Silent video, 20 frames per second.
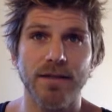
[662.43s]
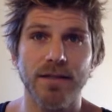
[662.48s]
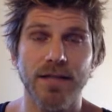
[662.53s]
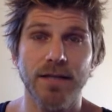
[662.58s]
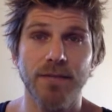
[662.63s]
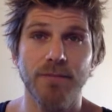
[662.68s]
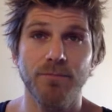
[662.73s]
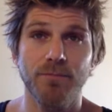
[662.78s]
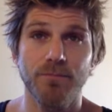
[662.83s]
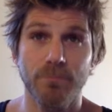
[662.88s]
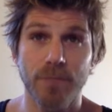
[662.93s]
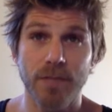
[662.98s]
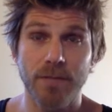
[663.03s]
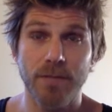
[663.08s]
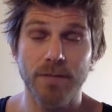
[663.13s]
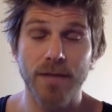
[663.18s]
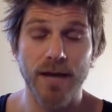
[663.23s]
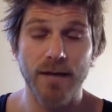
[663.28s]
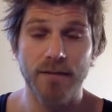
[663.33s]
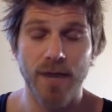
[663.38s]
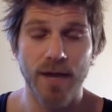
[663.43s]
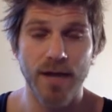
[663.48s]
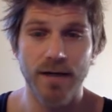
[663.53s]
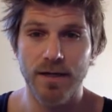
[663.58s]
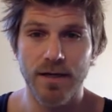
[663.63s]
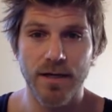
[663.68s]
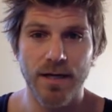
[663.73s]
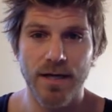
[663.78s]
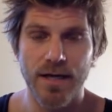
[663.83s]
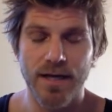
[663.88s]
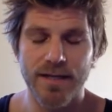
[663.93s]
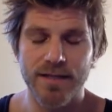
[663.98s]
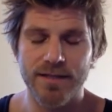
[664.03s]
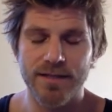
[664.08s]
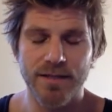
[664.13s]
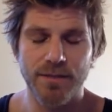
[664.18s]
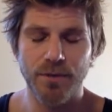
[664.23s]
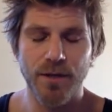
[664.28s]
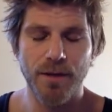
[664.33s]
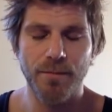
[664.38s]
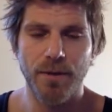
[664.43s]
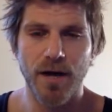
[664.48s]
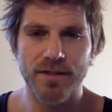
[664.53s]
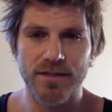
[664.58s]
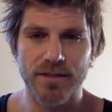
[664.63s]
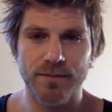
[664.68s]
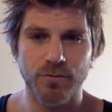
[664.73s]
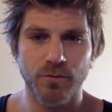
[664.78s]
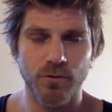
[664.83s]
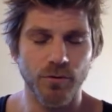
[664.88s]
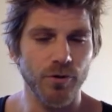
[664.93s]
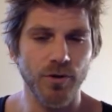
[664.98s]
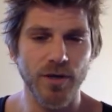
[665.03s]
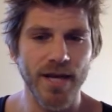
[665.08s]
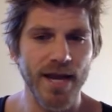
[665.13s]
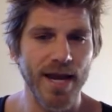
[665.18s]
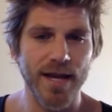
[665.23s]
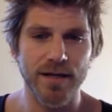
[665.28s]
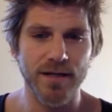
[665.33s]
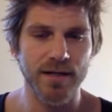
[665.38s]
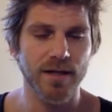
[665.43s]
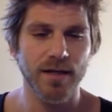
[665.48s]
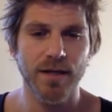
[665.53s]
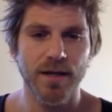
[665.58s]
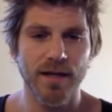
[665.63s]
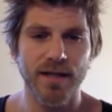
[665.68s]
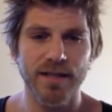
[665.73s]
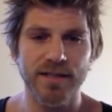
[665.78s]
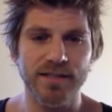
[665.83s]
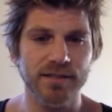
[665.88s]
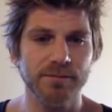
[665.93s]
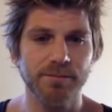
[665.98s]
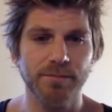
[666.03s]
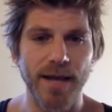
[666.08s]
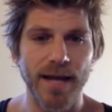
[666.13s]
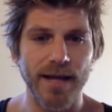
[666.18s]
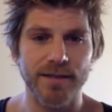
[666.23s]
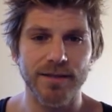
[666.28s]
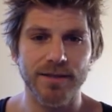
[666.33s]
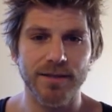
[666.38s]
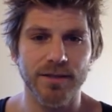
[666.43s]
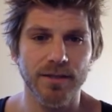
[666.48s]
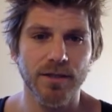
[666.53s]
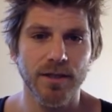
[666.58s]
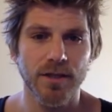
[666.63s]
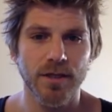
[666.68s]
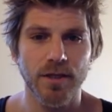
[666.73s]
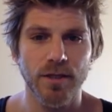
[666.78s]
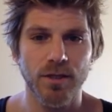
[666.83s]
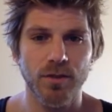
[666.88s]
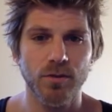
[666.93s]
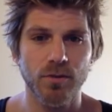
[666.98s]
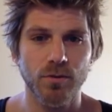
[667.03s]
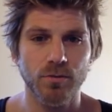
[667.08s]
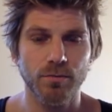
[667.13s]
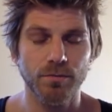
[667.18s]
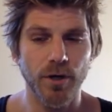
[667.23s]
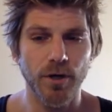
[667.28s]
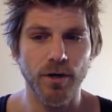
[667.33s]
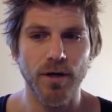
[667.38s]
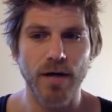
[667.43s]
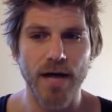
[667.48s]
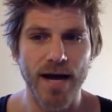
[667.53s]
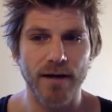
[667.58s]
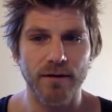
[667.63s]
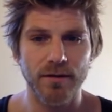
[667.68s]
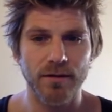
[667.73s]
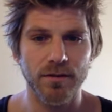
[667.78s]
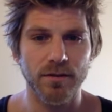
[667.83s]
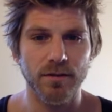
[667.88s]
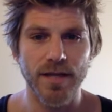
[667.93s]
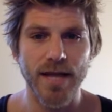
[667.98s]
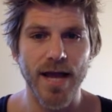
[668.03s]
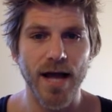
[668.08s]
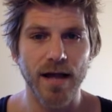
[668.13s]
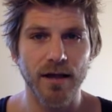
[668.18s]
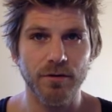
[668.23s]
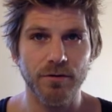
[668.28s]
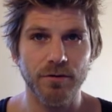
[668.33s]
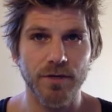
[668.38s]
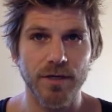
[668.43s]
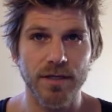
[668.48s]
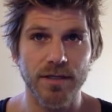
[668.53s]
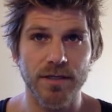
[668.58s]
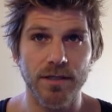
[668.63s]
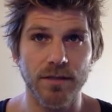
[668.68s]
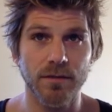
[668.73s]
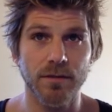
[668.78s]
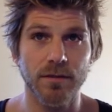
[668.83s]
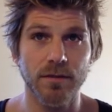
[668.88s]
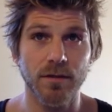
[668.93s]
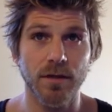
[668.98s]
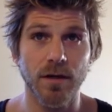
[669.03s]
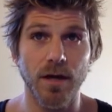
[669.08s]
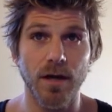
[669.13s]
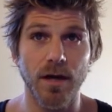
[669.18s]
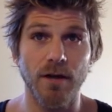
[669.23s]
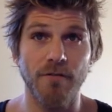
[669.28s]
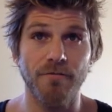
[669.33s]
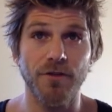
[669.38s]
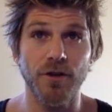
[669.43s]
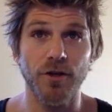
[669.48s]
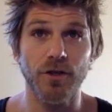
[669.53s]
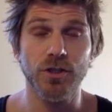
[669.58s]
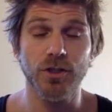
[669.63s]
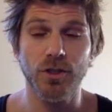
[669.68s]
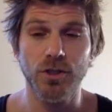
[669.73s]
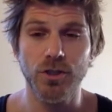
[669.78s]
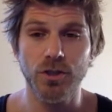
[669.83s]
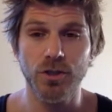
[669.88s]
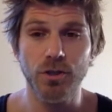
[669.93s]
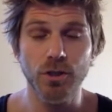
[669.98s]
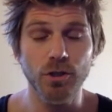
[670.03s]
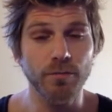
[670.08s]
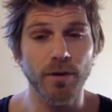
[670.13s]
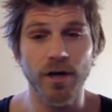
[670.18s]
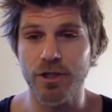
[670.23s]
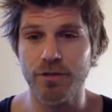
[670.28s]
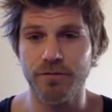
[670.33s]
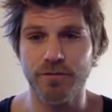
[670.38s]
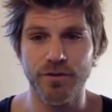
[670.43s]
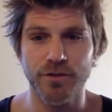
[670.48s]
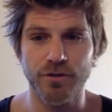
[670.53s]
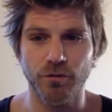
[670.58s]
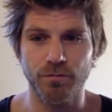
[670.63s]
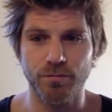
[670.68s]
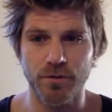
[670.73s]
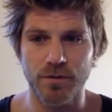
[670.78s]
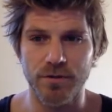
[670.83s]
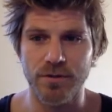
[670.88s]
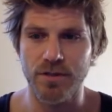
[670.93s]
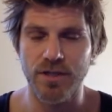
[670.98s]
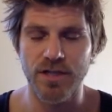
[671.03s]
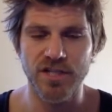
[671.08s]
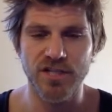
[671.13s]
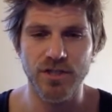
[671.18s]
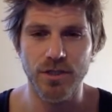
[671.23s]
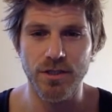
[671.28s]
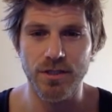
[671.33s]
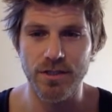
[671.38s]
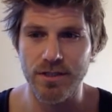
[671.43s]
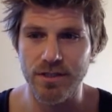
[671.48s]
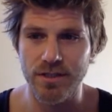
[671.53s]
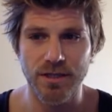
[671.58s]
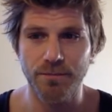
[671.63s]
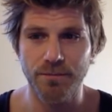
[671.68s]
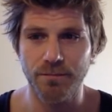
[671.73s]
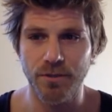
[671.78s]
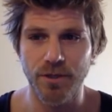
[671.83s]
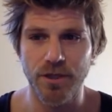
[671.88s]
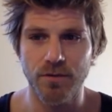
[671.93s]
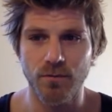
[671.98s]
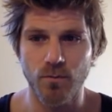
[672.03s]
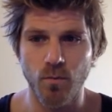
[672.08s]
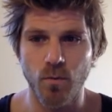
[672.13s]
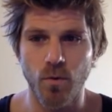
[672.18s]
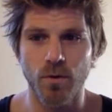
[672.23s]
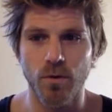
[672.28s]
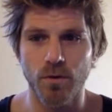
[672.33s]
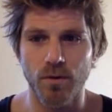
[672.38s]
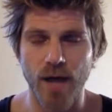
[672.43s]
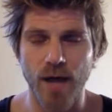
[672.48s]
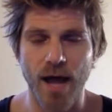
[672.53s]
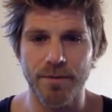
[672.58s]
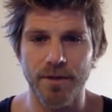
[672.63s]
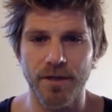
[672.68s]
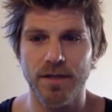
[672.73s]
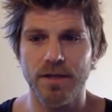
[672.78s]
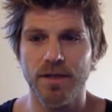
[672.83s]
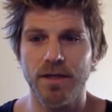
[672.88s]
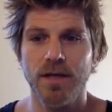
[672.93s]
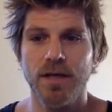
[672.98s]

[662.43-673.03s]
Keep that in mind. It's simply impossible. You can't expect to burn out the calories if there's too much of a surplus. It just simply won't happen.